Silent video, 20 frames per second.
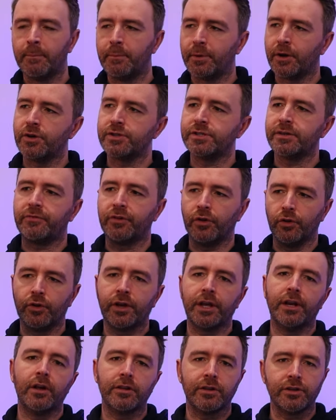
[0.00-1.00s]
because if you
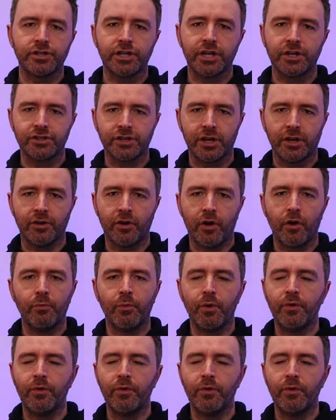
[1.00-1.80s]
look in other Jake Gyllenhaal